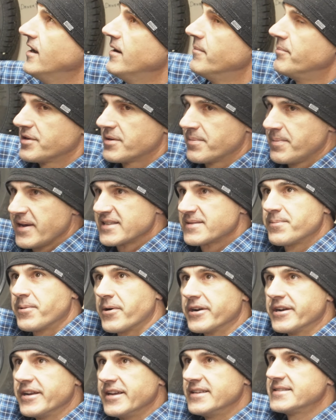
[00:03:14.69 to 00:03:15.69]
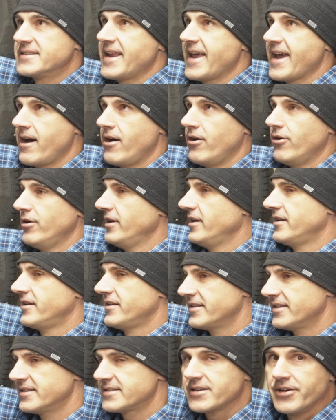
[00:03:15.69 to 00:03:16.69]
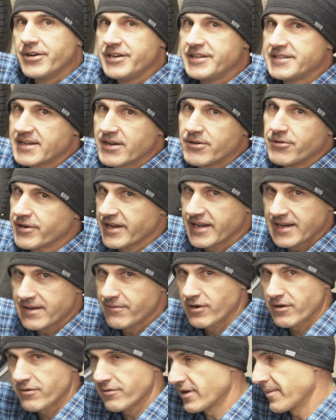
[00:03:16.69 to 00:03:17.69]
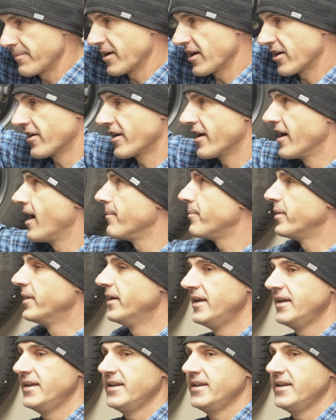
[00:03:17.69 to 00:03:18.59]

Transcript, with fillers: But the best part is now this hood isn't going anywhere when I'm airing up.